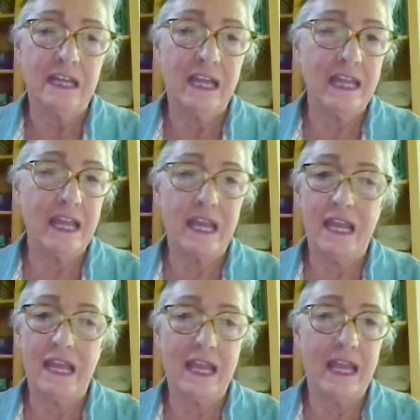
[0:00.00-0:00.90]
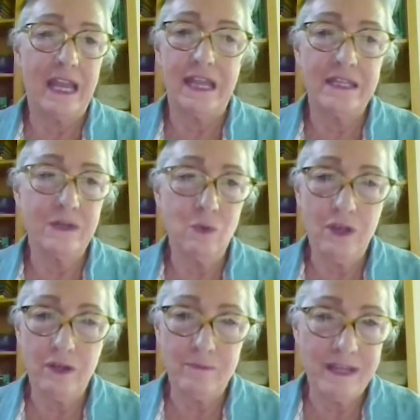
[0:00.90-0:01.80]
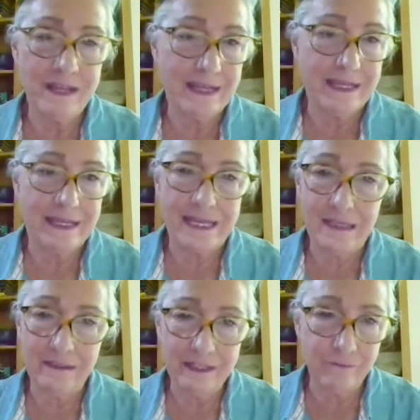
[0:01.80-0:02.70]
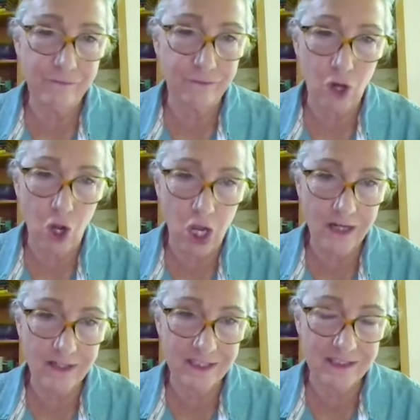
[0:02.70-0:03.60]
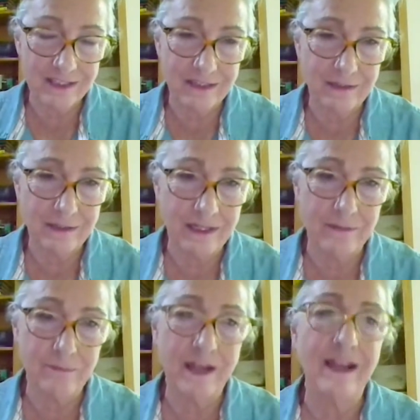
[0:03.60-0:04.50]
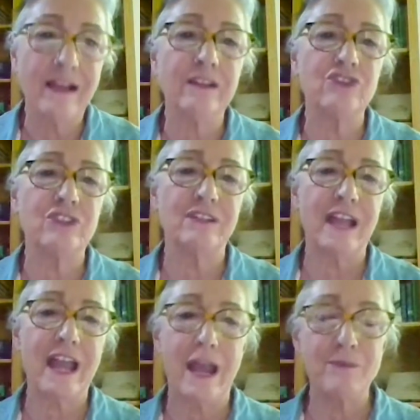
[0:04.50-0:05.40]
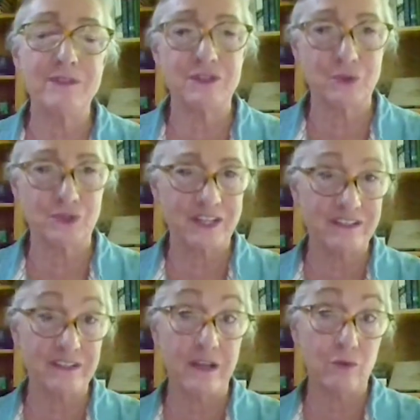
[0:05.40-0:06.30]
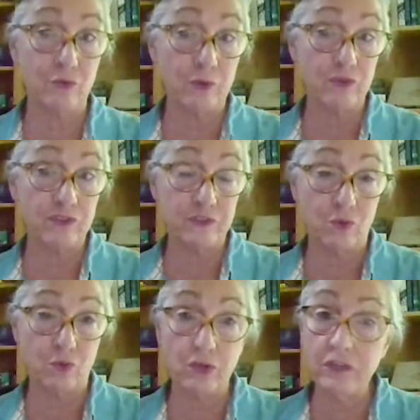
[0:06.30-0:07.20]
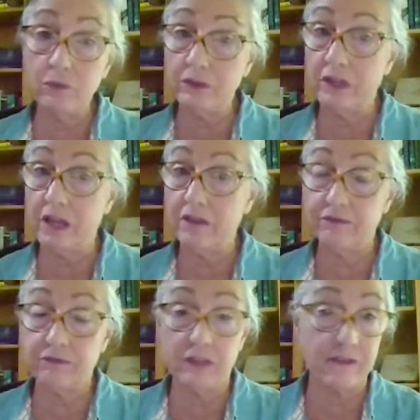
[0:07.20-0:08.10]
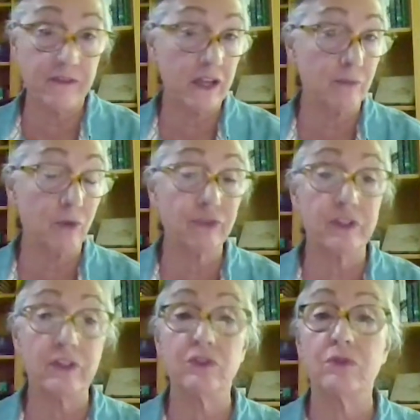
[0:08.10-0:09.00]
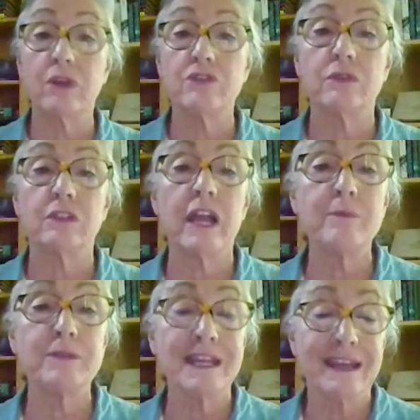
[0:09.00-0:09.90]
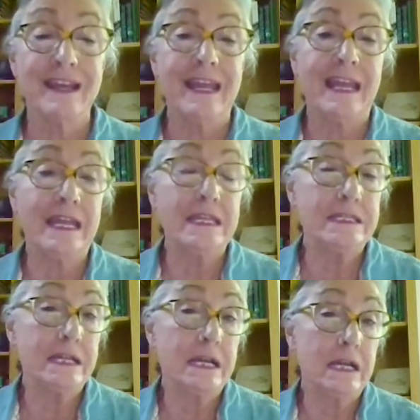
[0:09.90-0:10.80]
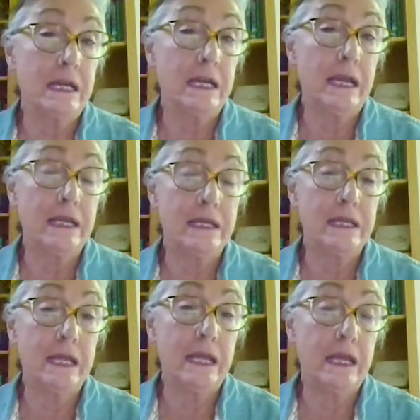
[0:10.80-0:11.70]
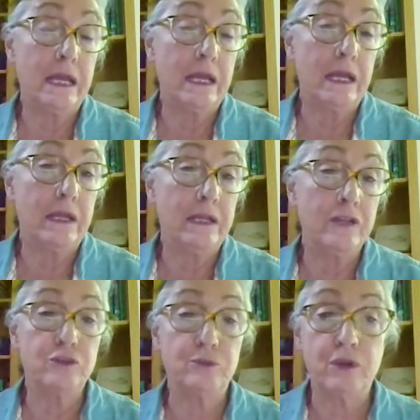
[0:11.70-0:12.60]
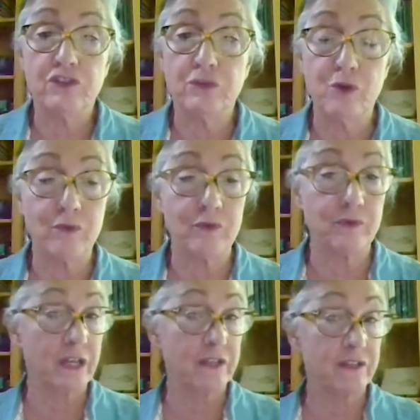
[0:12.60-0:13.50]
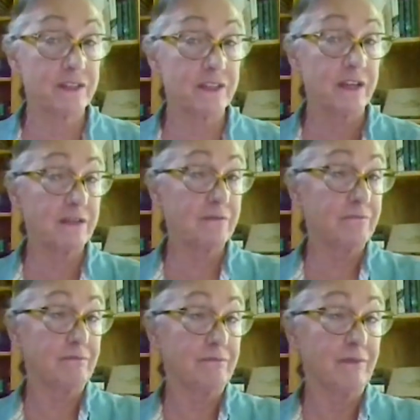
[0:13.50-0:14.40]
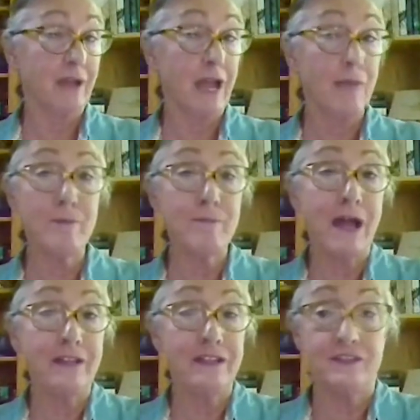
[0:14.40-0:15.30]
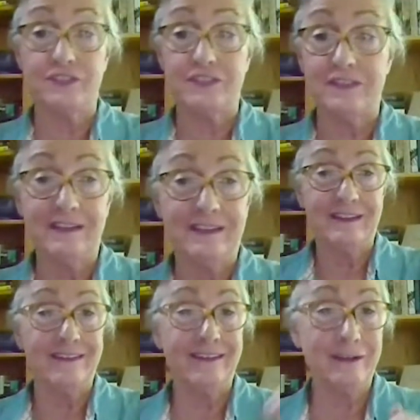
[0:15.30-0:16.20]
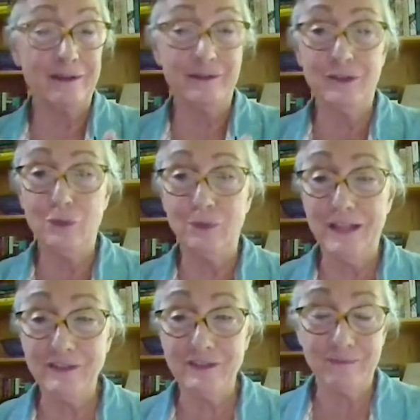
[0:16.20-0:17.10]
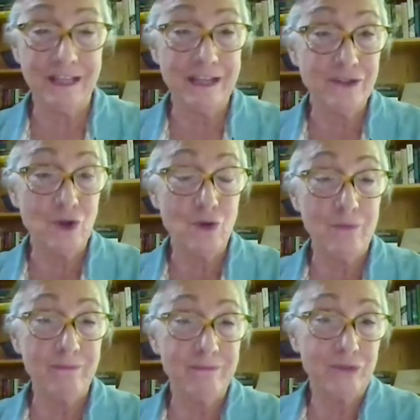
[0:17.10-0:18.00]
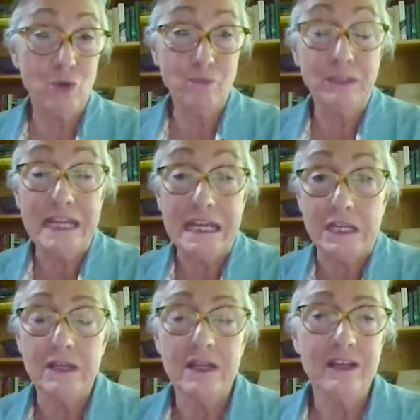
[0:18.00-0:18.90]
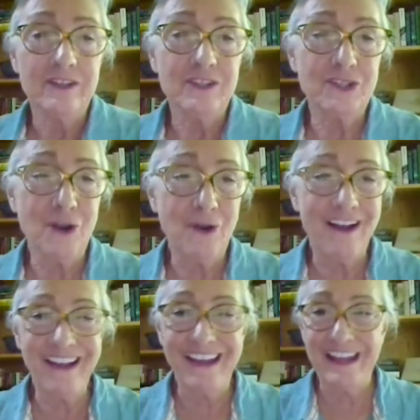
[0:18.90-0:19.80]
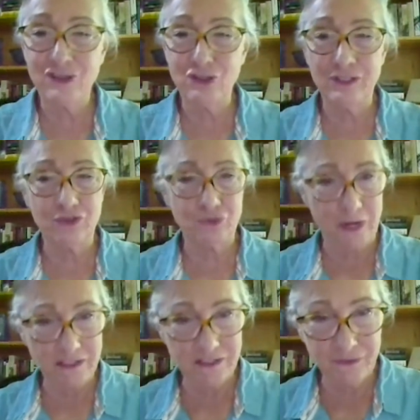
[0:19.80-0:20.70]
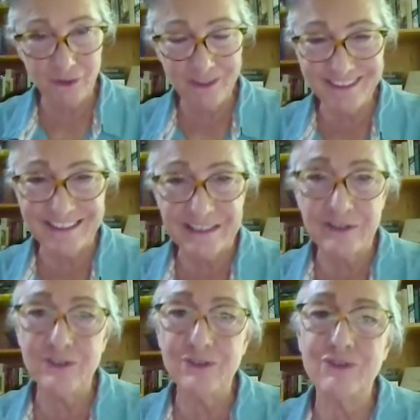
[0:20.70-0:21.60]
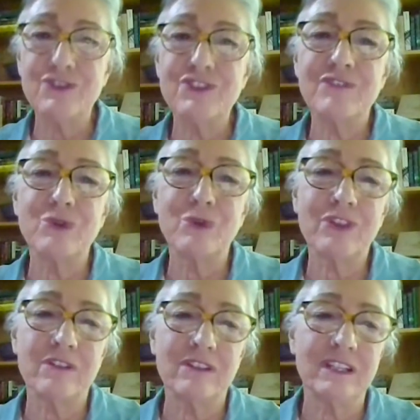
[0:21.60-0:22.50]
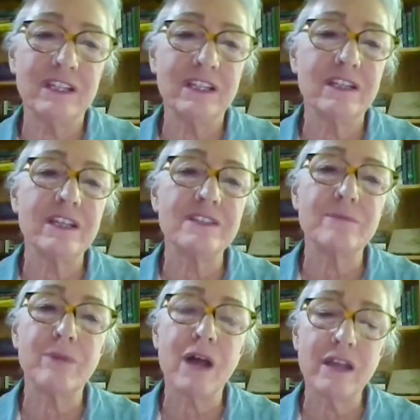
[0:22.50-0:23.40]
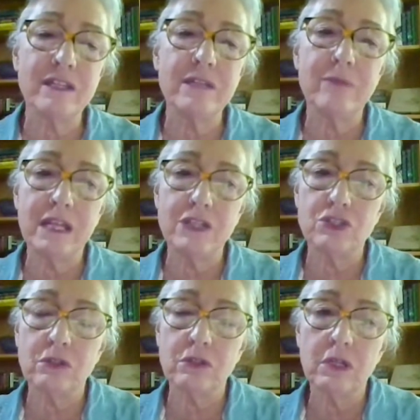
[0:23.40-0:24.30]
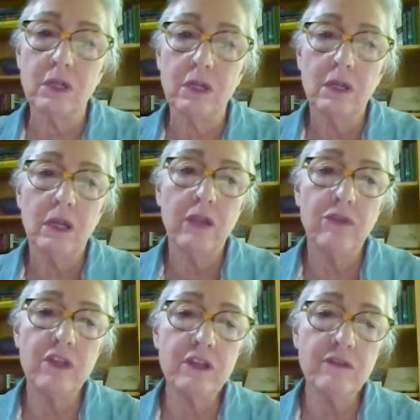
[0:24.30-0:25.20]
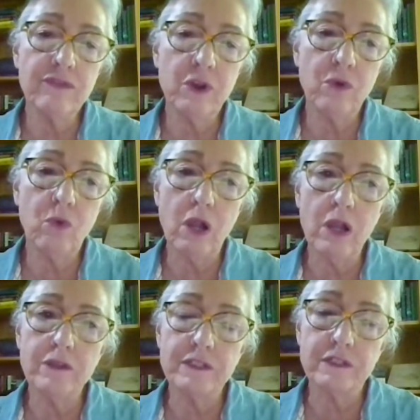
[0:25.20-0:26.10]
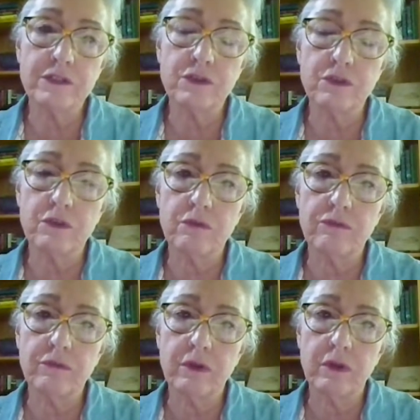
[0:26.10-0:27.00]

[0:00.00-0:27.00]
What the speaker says: I didn't want to be killing frogs in biology labs. This was at a time when we were still working with live animals in undergraduate labs, right. And had an inspirational moment when I decided I'm a botanist. Plants don't bleed. So I actually transferred to the University of North Carolina as a botany major. And then if there was a sort of